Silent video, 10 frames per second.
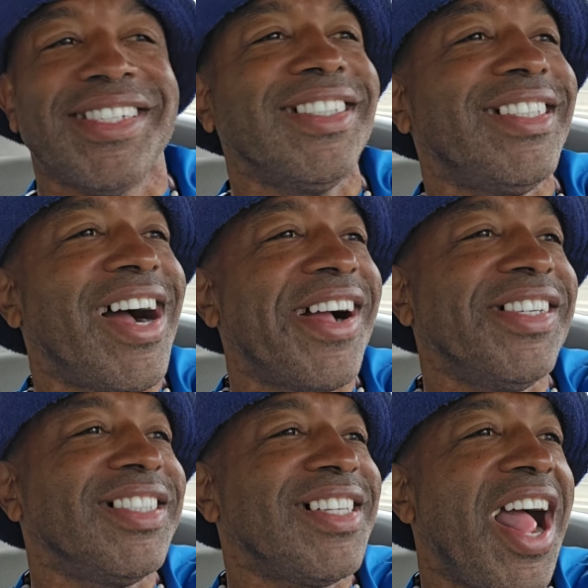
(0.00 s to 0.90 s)
South.
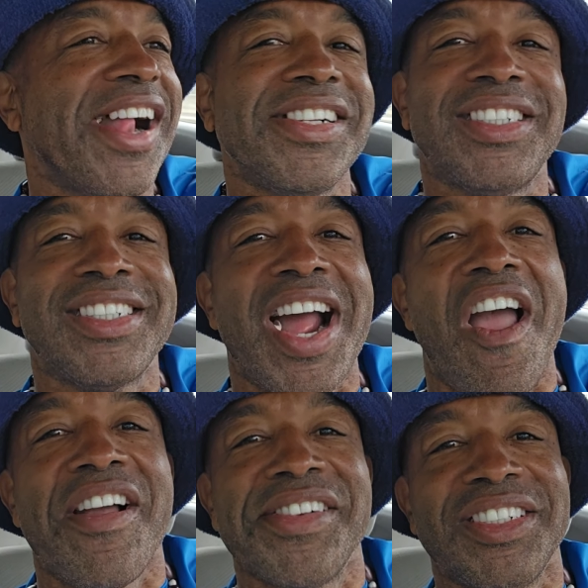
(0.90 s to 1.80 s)
Follow signs for
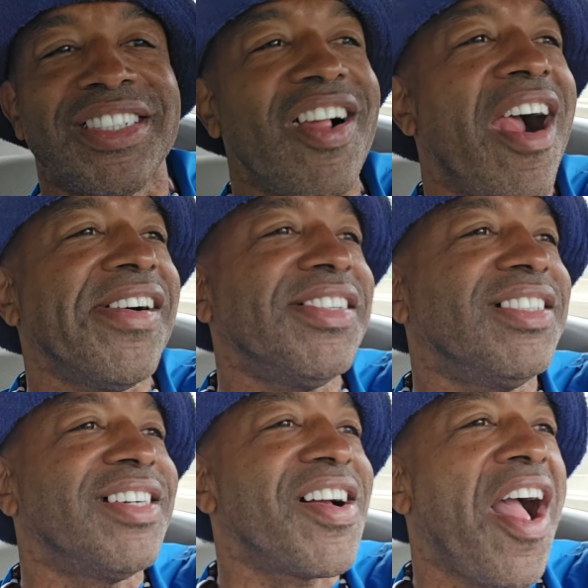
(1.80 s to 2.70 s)
Baltimore Harbor
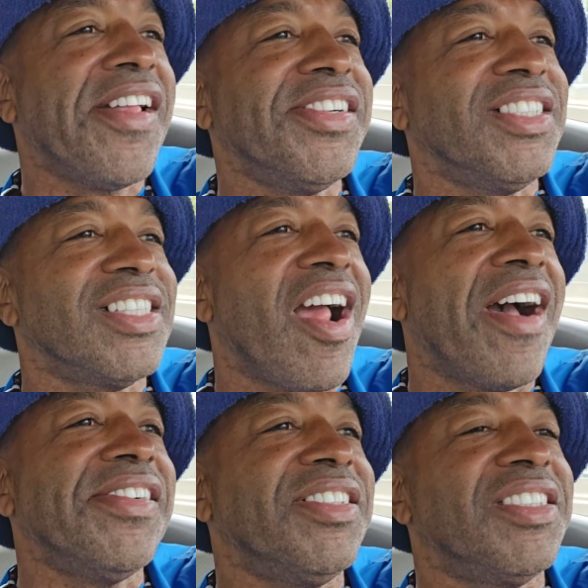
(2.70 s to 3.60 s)
Tunnel Thruway,
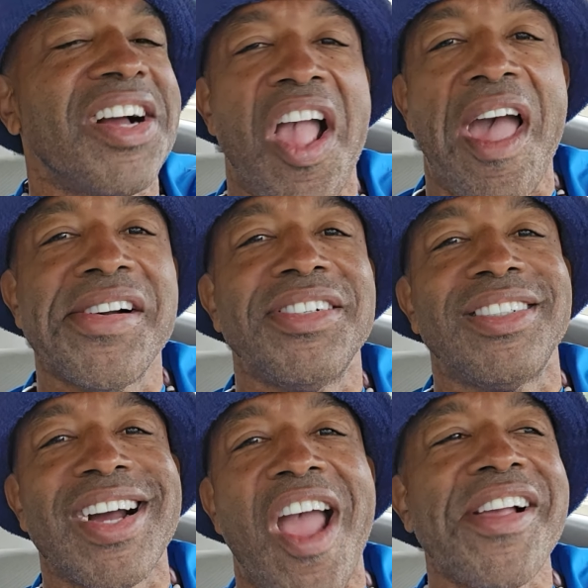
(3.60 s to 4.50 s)
Annapolis.
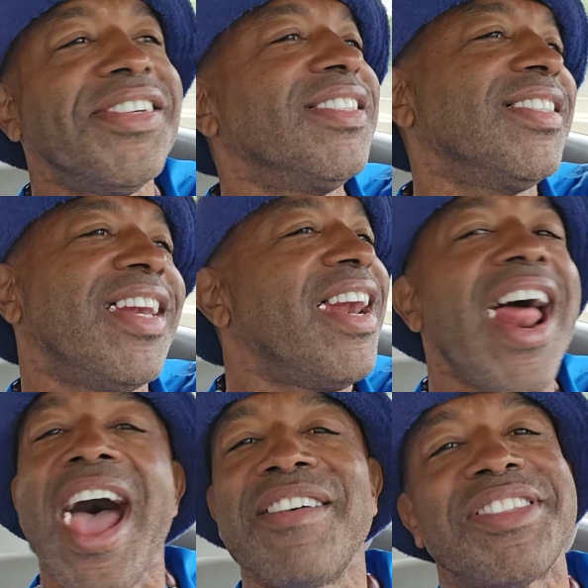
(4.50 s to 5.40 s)

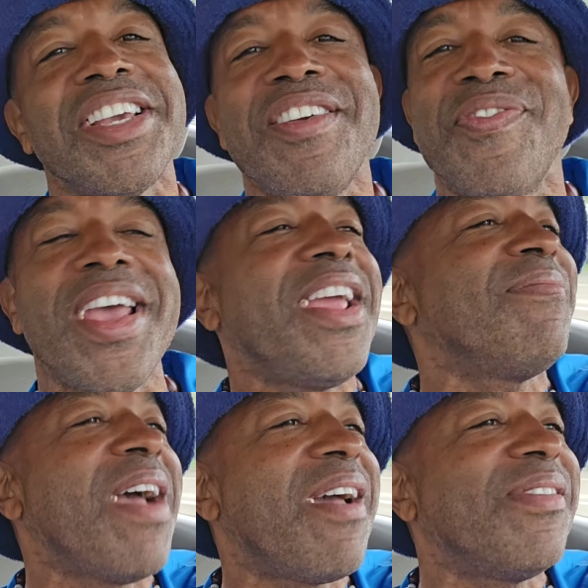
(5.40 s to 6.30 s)
Live
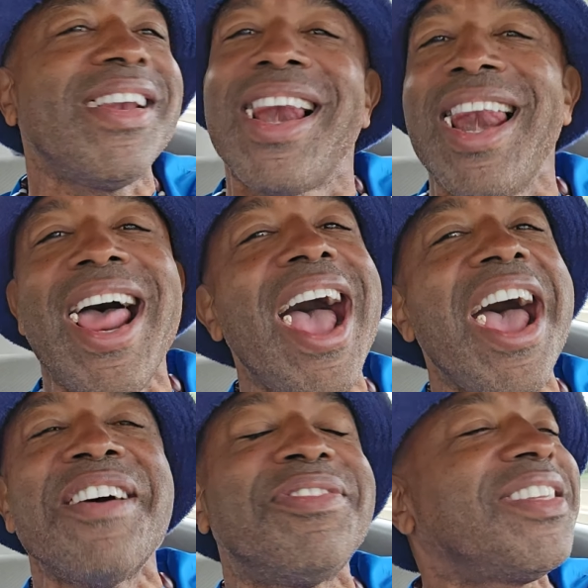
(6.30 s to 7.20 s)
TV, baby.
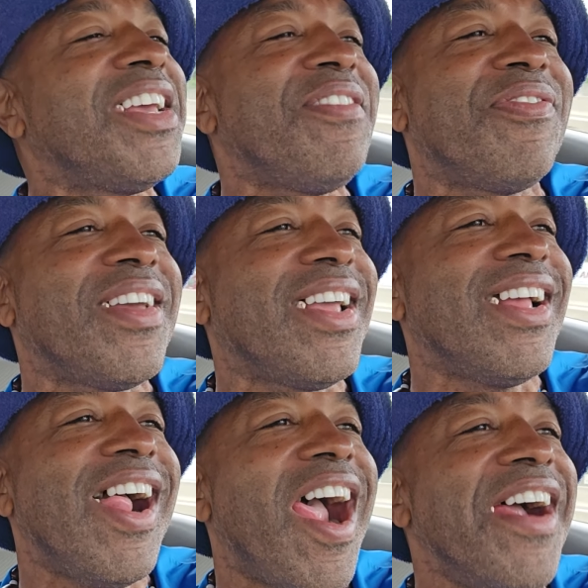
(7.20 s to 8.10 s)
Live TV.
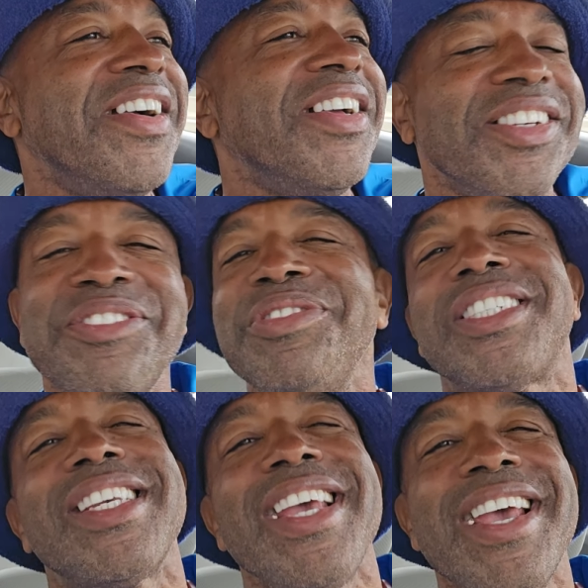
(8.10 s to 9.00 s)
You
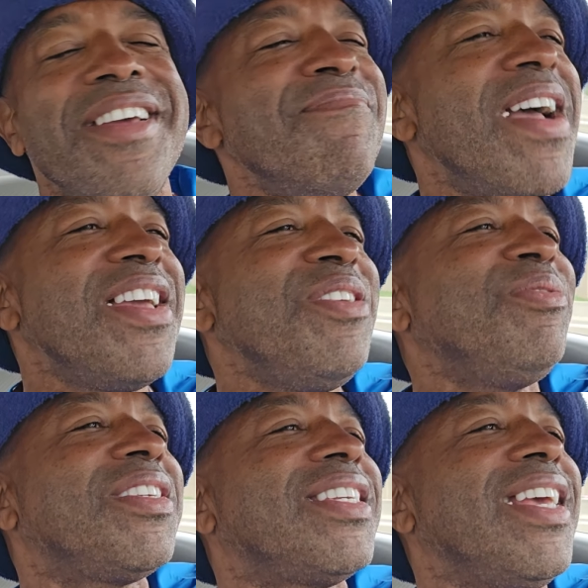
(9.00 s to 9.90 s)
see it, man.
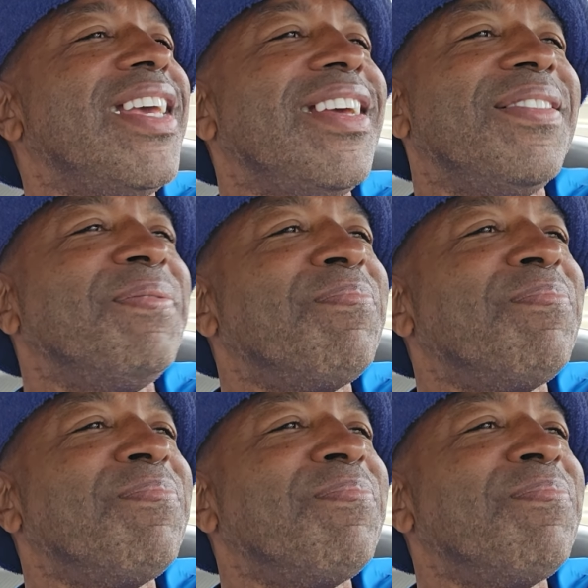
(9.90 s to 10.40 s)
You see it.